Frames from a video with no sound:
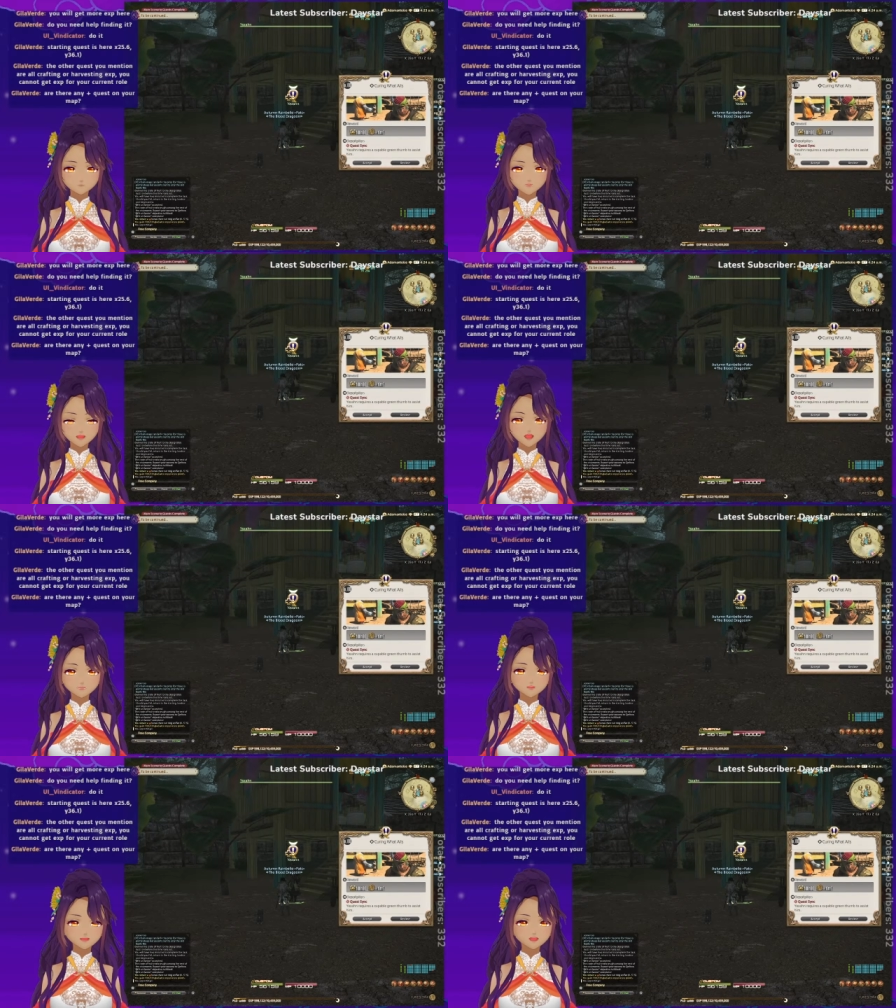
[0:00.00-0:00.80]

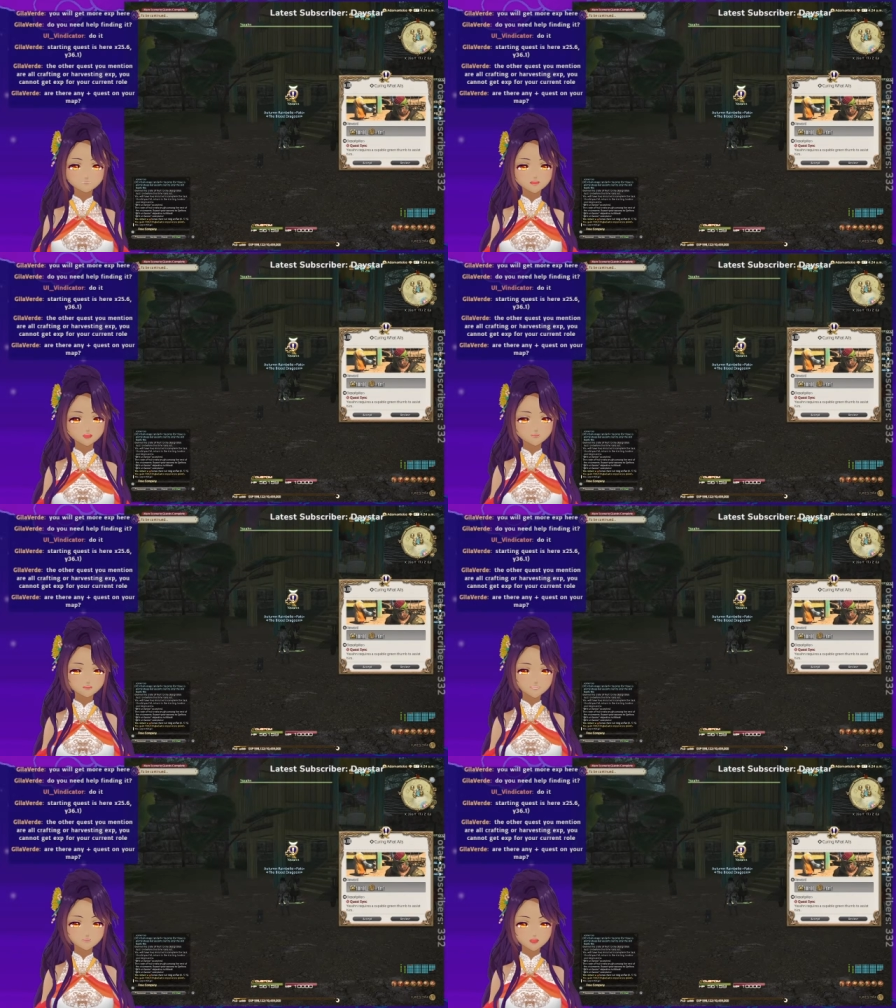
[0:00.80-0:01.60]
Yazan requires a capable
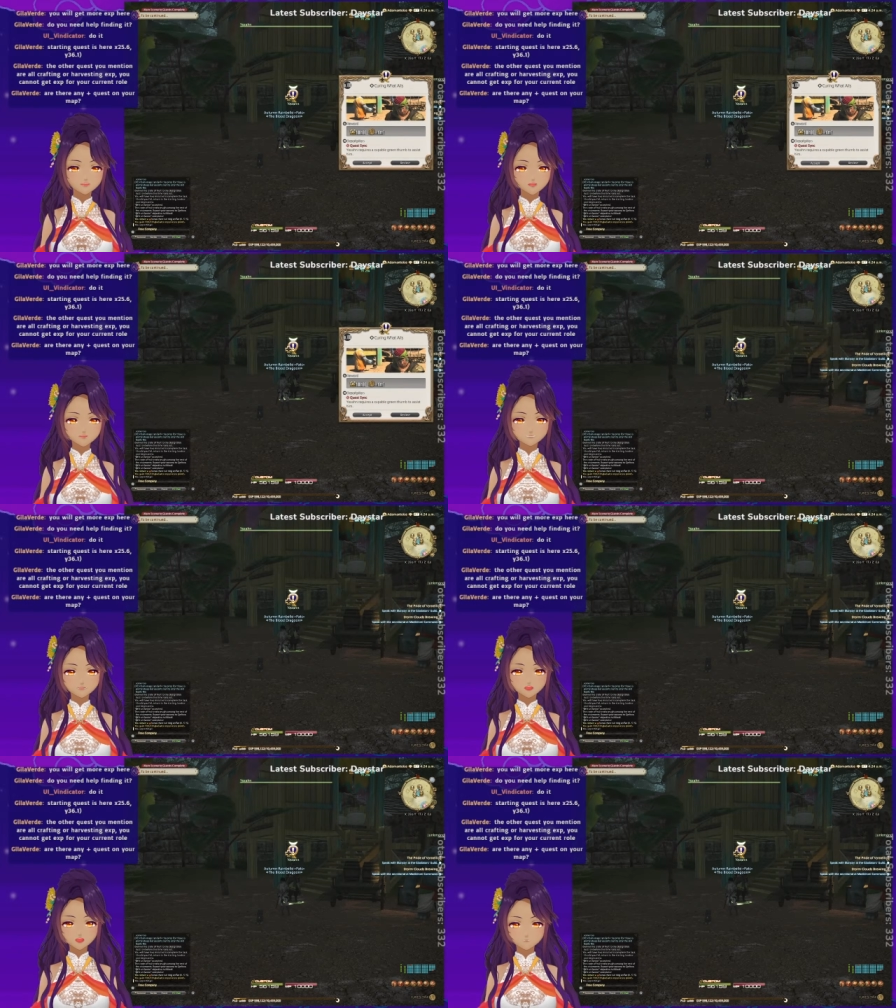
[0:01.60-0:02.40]
green thumb to assist
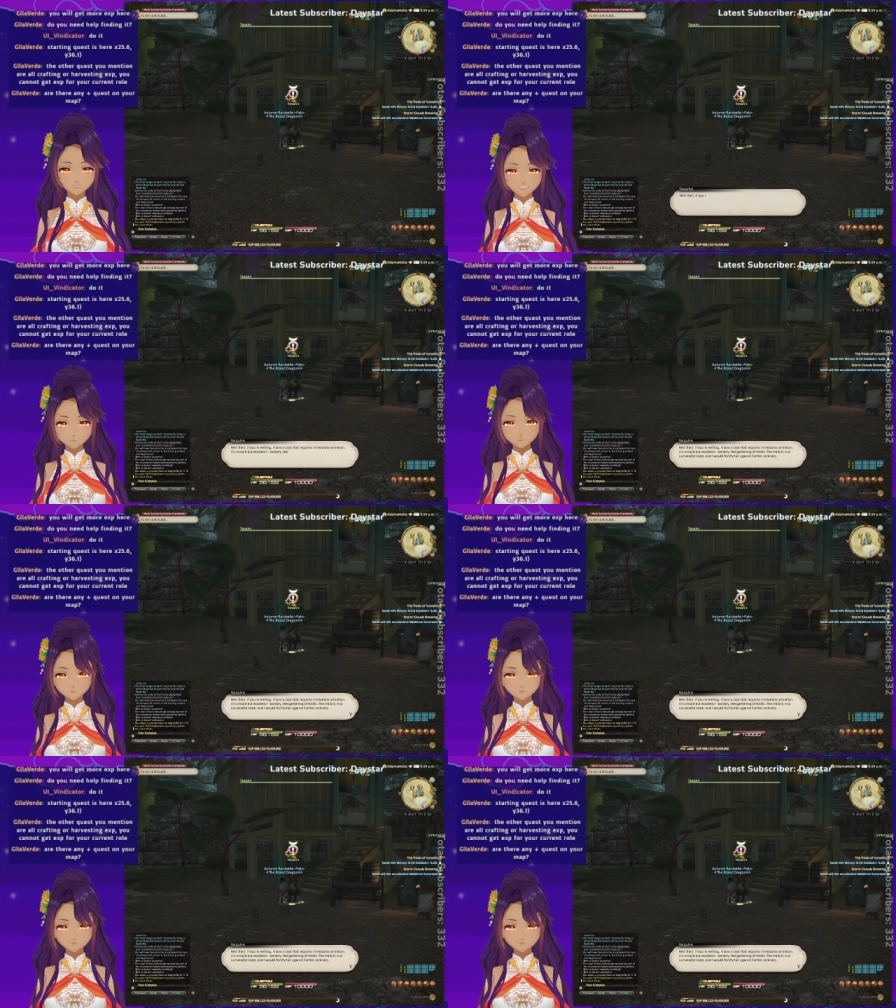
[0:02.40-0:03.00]
him. Yes?